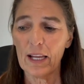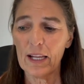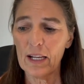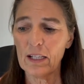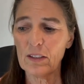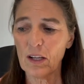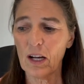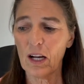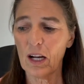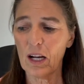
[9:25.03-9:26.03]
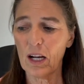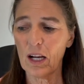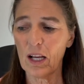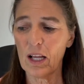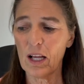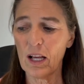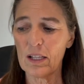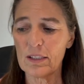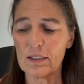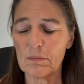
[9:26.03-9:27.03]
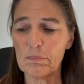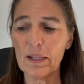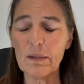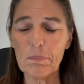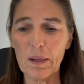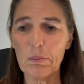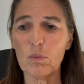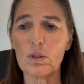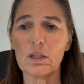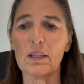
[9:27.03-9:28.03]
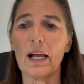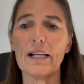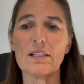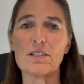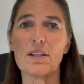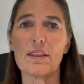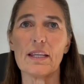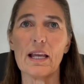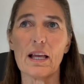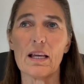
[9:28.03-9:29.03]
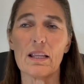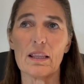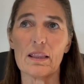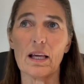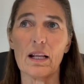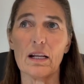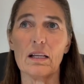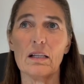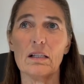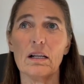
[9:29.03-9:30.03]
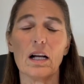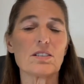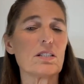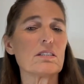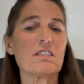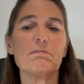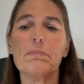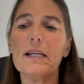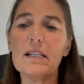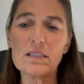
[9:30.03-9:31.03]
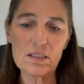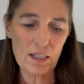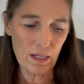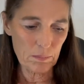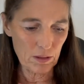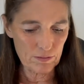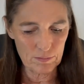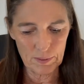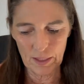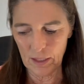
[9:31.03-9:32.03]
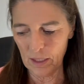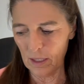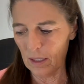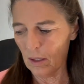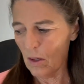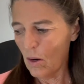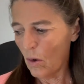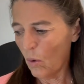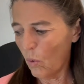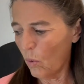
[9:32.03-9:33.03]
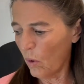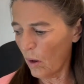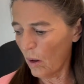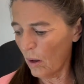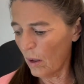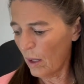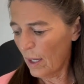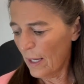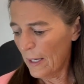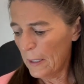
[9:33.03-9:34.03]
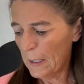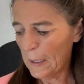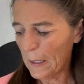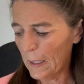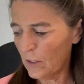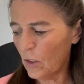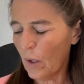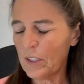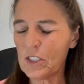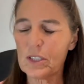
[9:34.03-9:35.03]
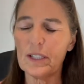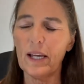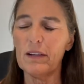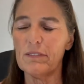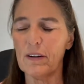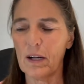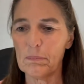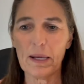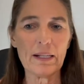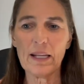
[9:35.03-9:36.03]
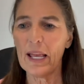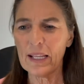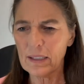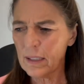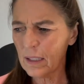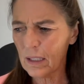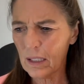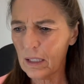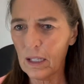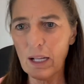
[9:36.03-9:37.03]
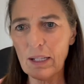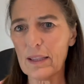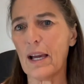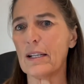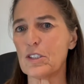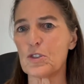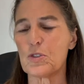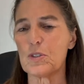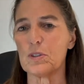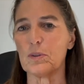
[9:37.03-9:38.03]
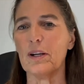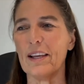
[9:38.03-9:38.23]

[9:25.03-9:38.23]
And many people would like to think that a sense of peace came over me, or, uh, you know, I just gave up. And, and none of that is true.